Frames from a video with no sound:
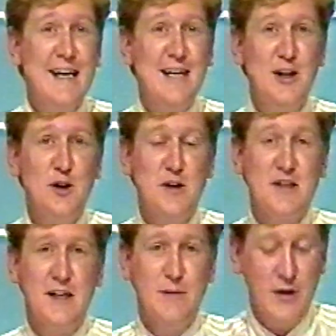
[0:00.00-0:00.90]
in
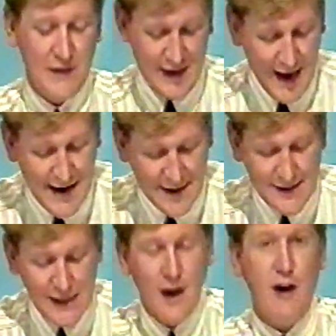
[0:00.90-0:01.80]
unison. But at the
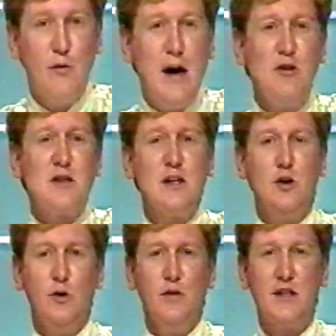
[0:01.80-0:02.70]
end of round
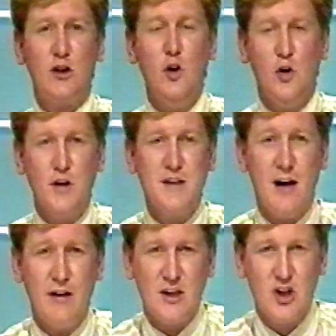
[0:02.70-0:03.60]
two, the scores
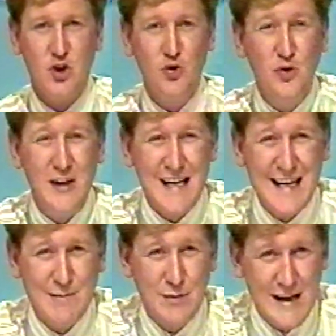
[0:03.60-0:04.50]
are
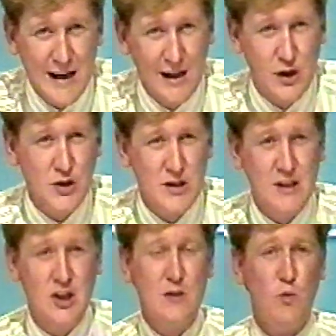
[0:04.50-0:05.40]
extremely
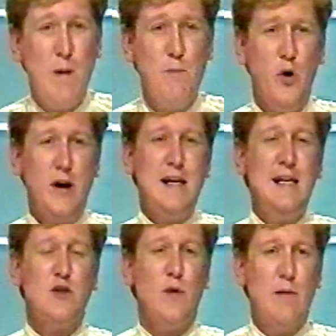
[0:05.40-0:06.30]
close. Just one point in
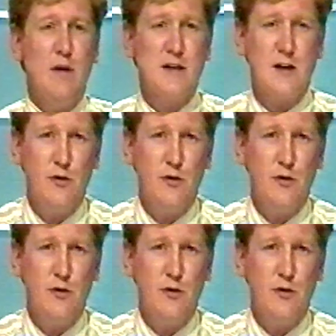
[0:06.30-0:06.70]
it, 21 to